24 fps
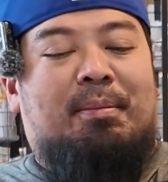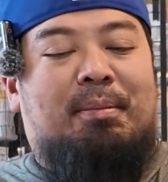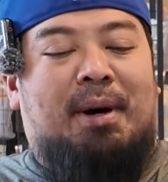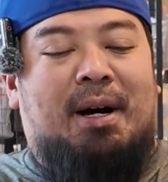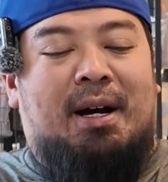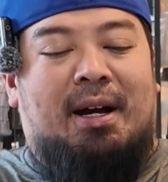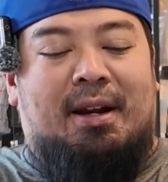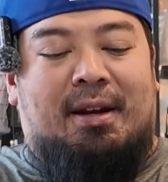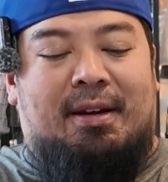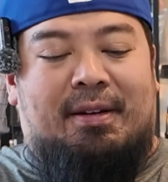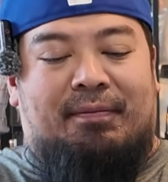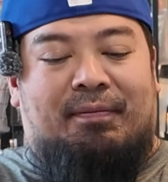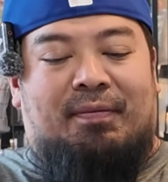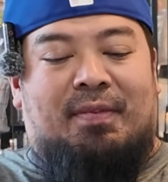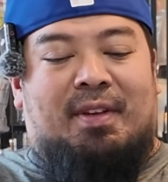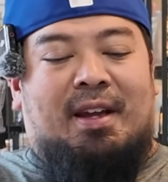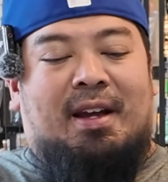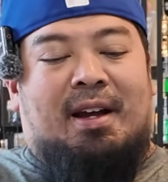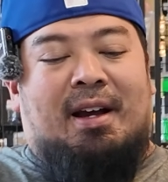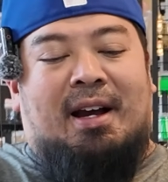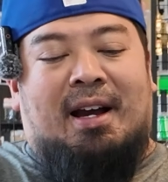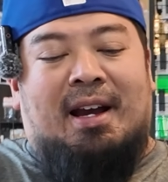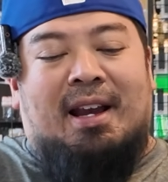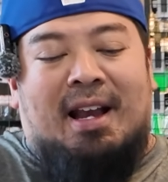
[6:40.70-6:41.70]
but
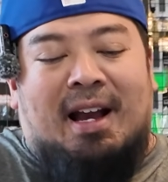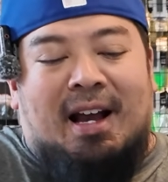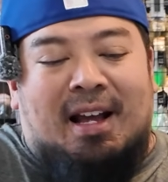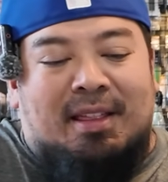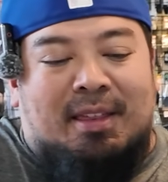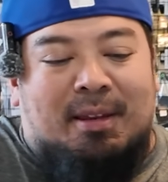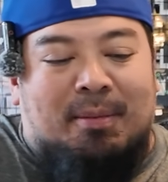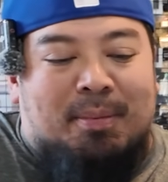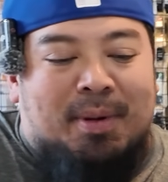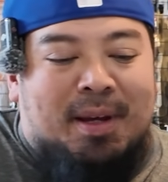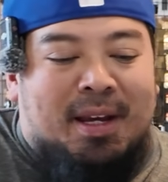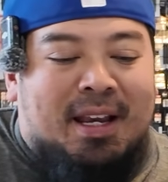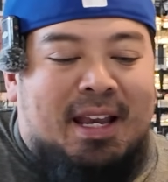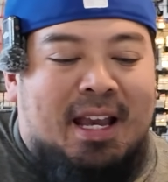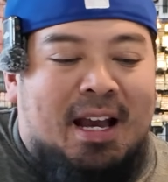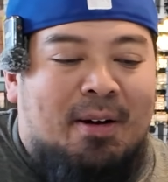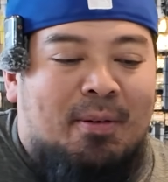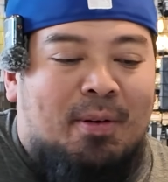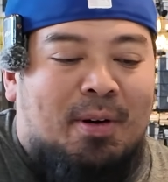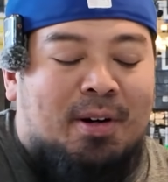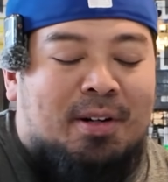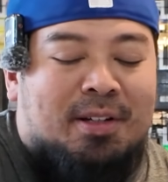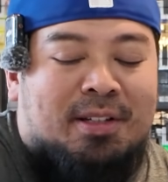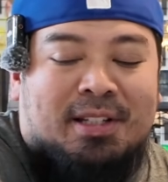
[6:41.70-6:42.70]
I got the big
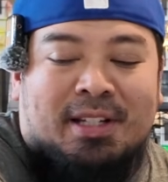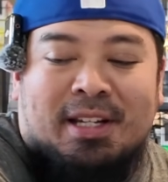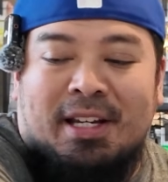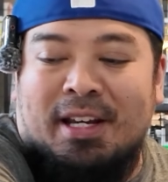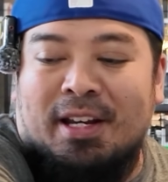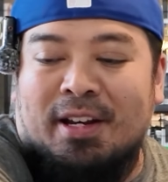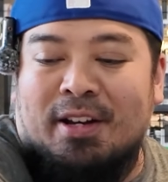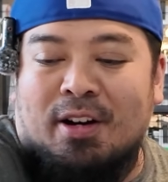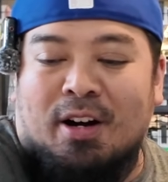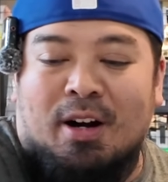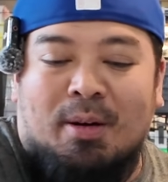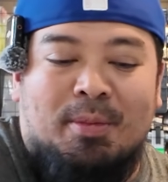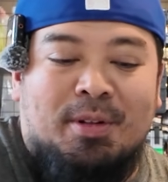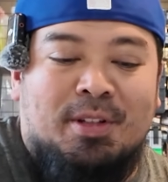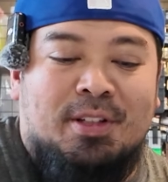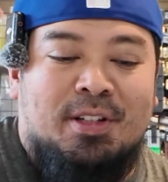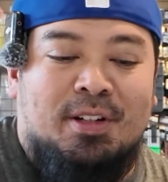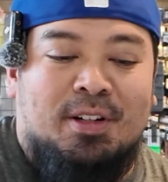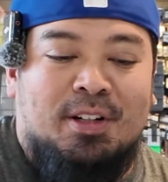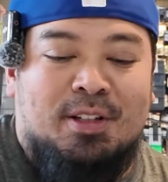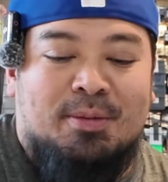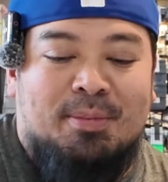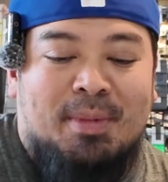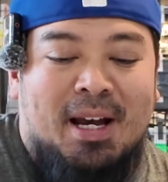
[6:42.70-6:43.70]
CowRC Carbon
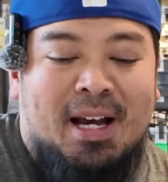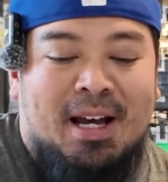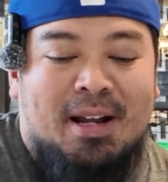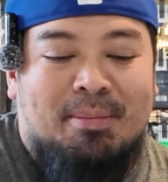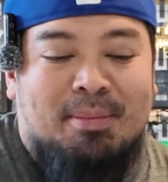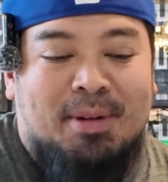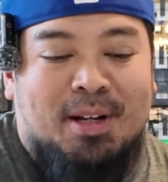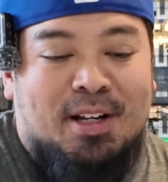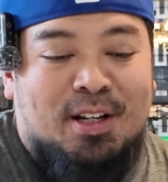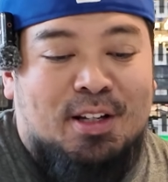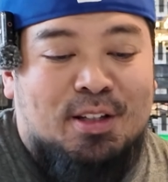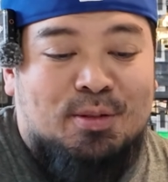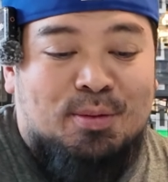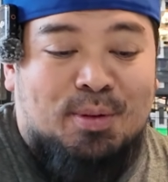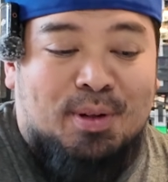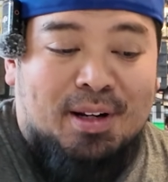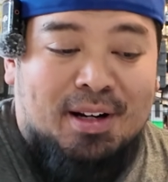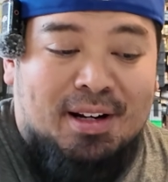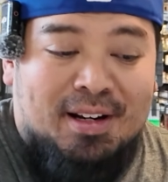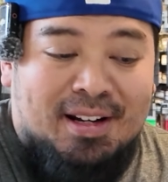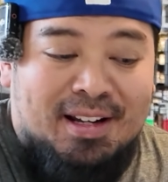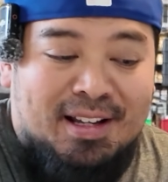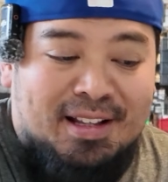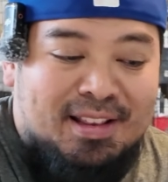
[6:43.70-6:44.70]
Series mat because we're
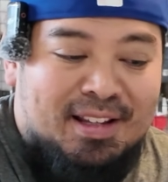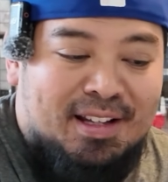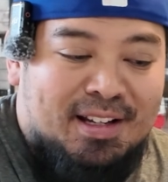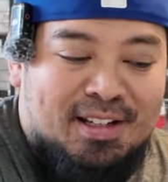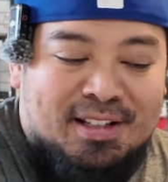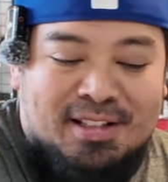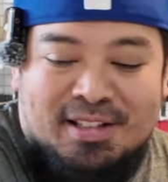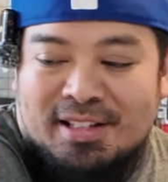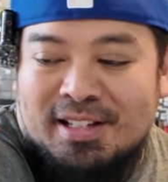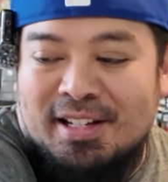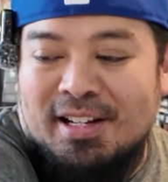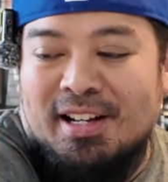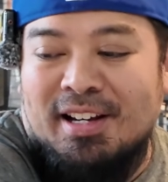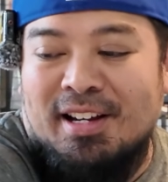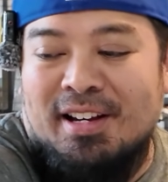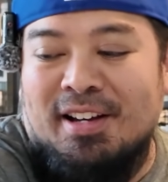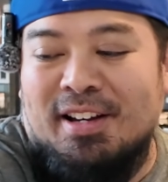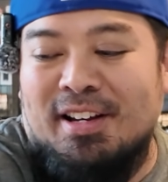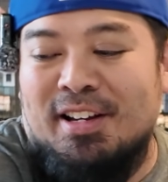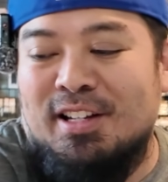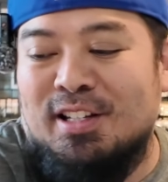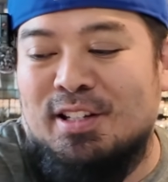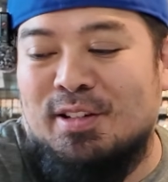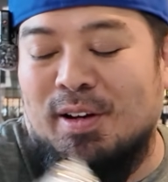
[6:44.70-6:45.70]
gonna need this
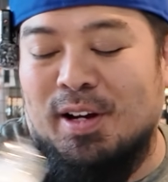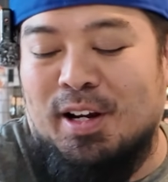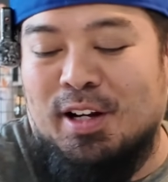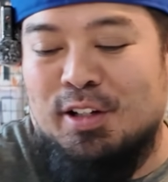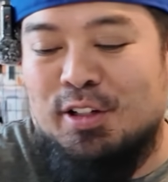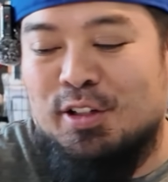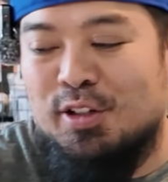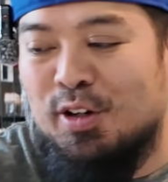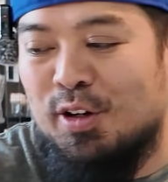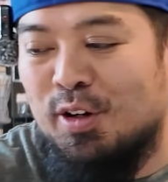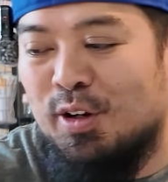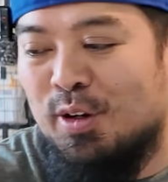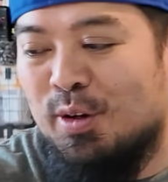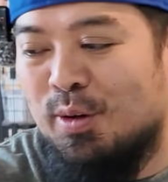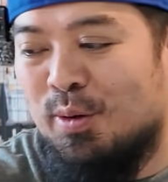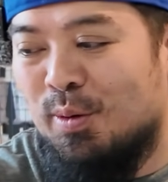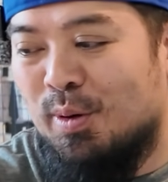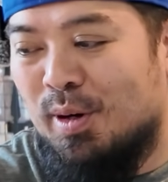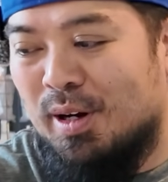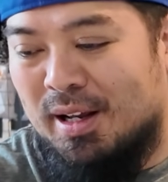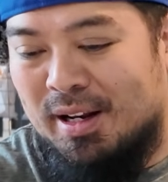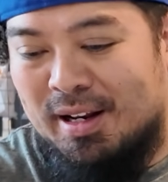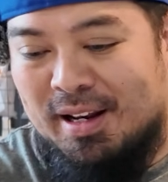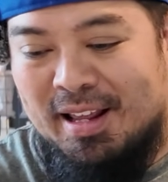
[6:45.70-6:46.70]
so I can show you
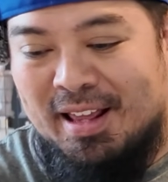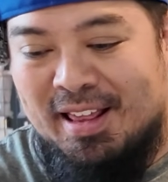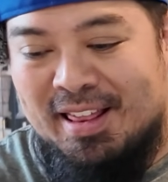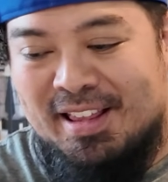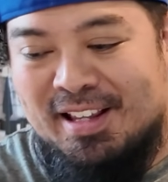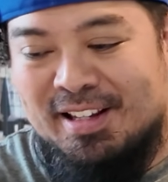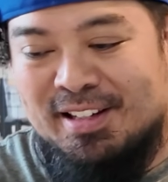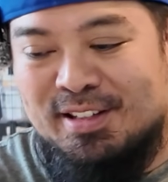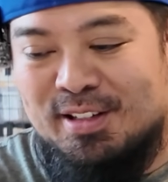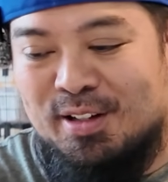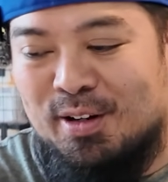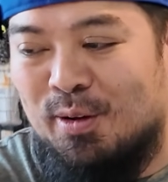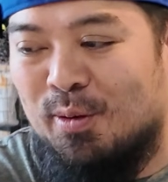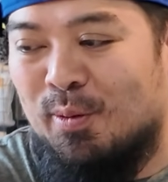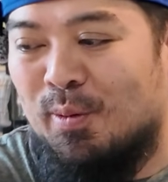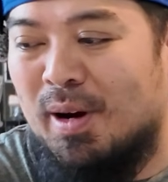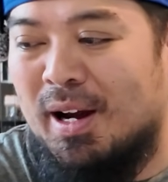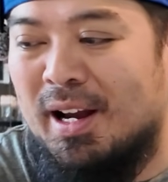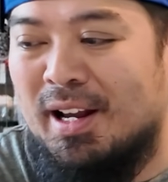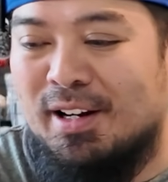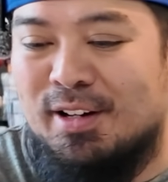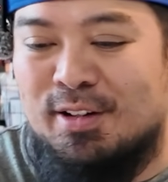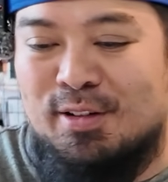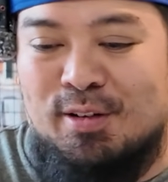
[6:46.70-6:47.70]
what these little
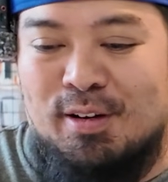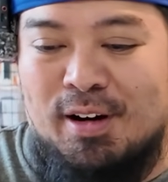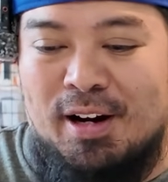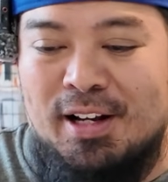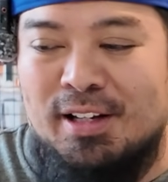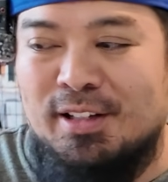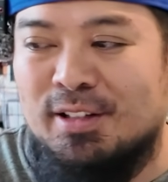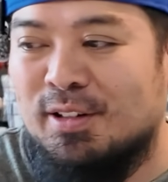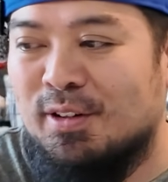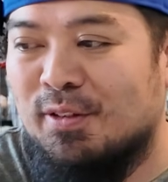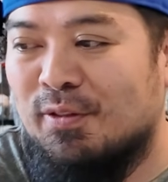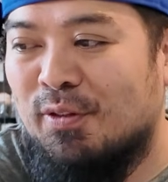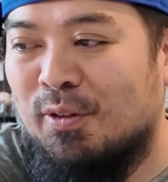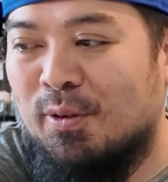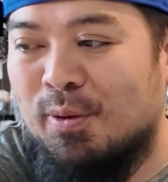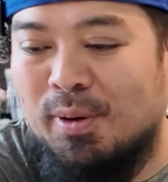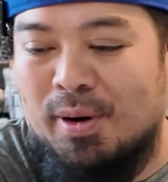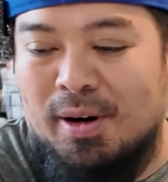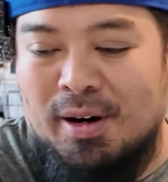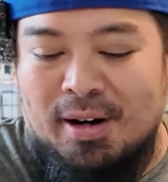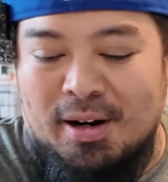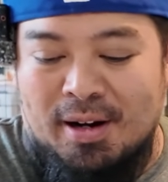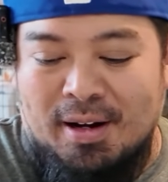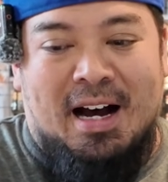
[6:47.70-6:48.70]
white trays are
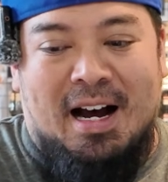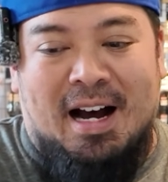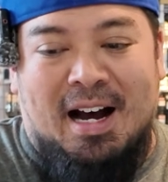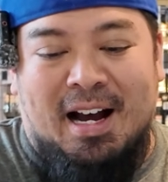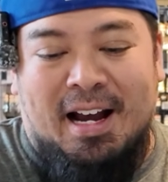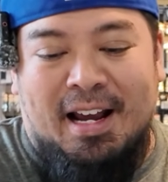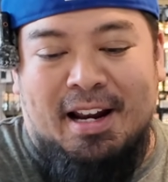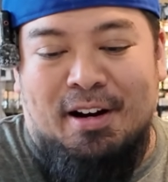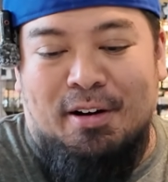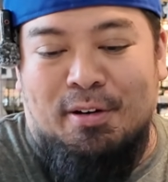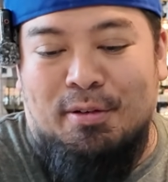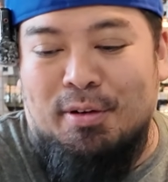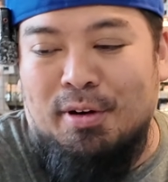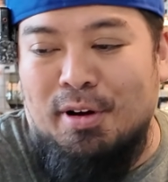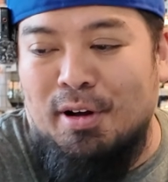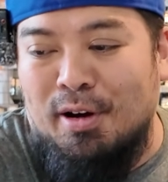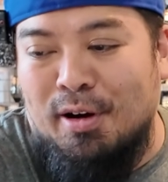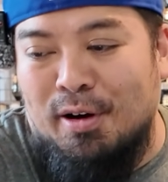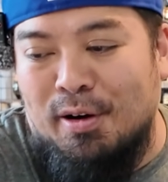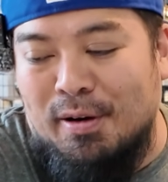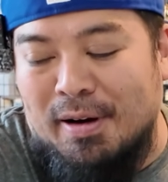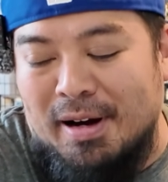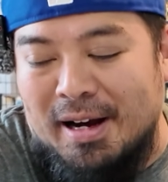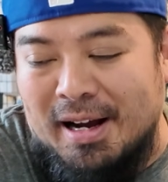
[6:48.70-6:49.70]
for. I don't
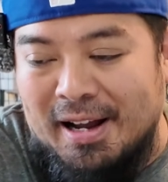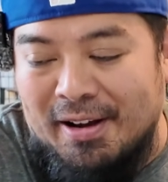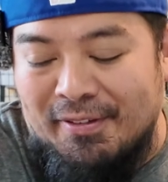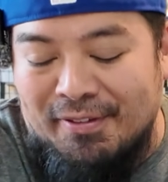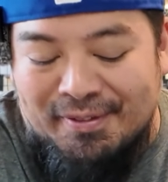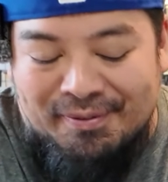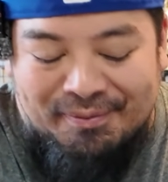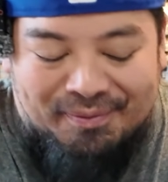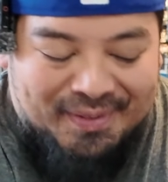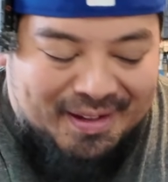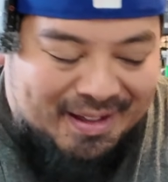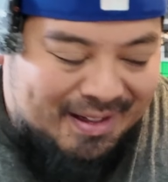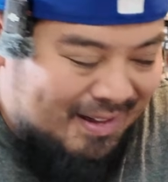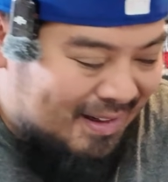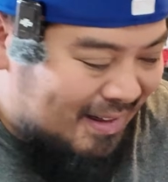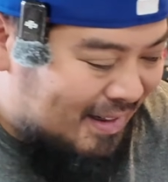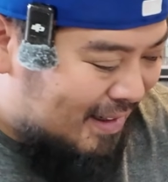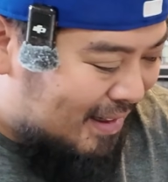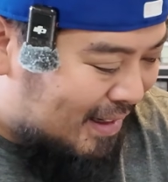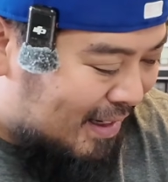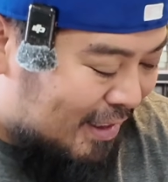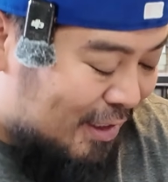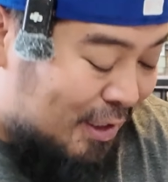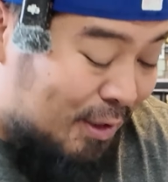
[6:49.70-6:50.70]
know,
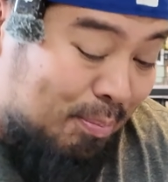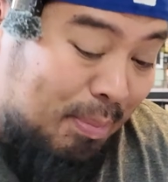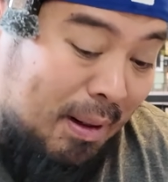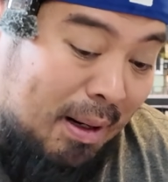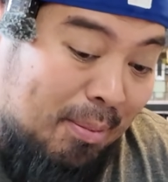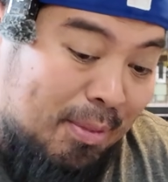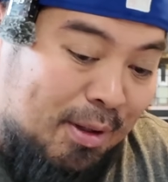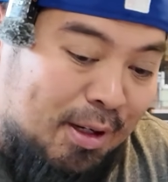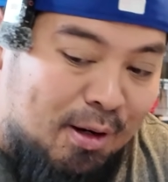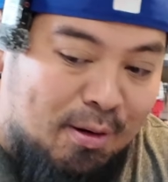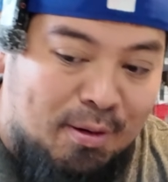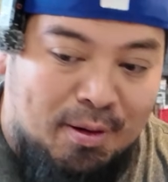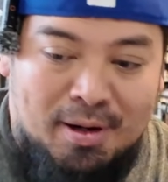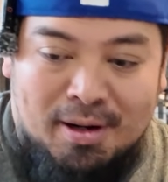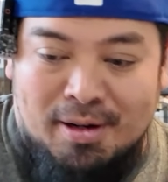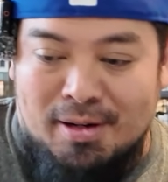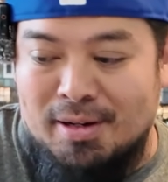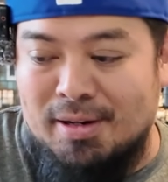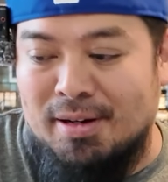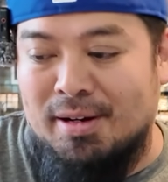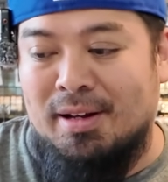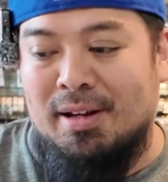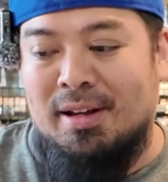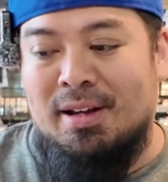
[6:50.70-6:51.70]
I should probably go
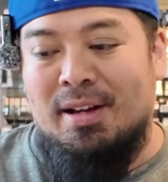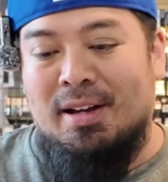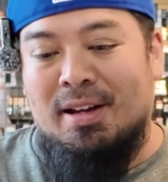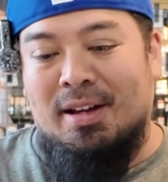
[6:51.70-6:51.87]
on